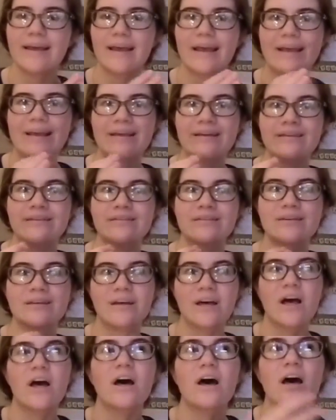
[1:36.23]
in
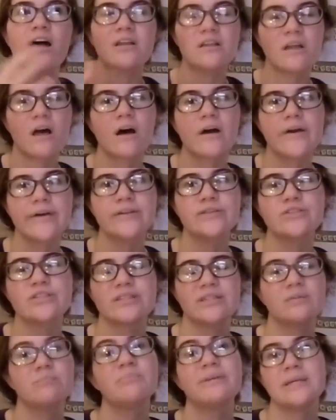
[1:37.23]

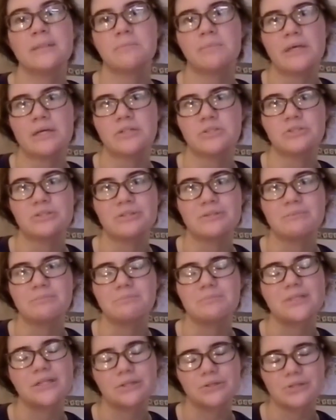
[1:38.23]
the big picture,
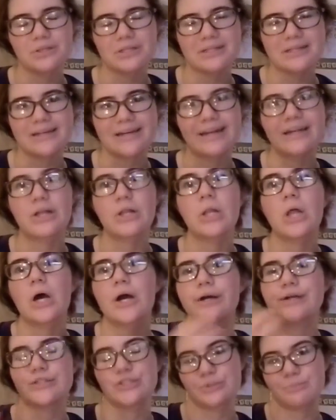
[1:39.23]
literally, in a
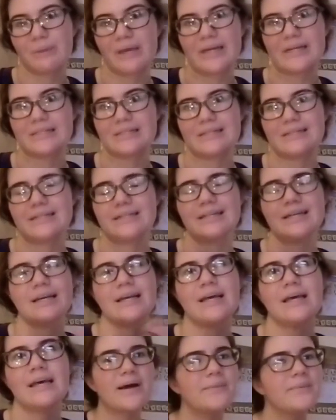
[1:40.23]
large painting.
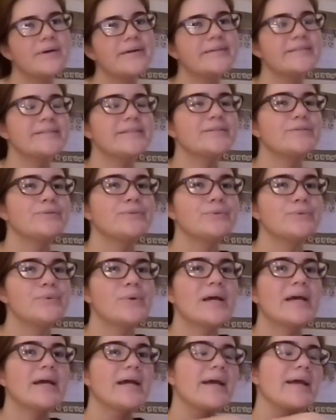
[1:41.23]
And so I wanted
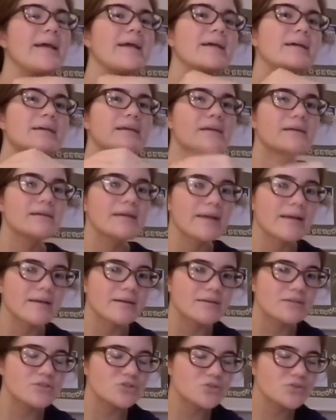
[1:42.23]
to
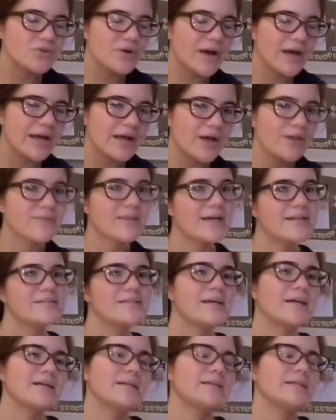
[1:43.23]
try out that
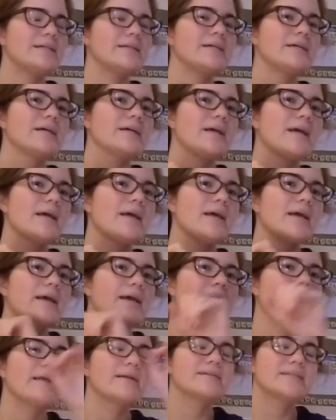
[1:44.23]
technique
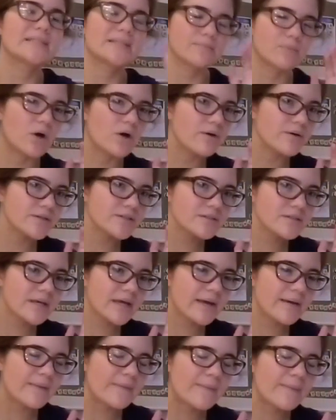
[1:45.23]
in a smaller
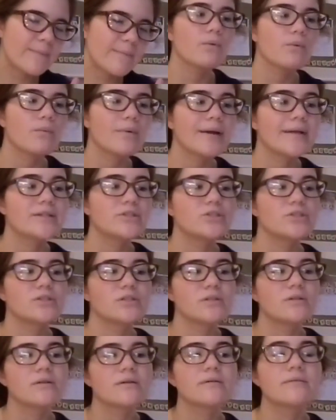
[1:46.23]
scale,
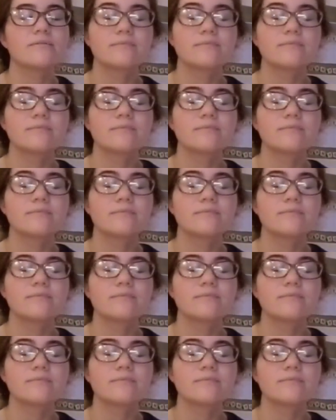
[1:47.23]
which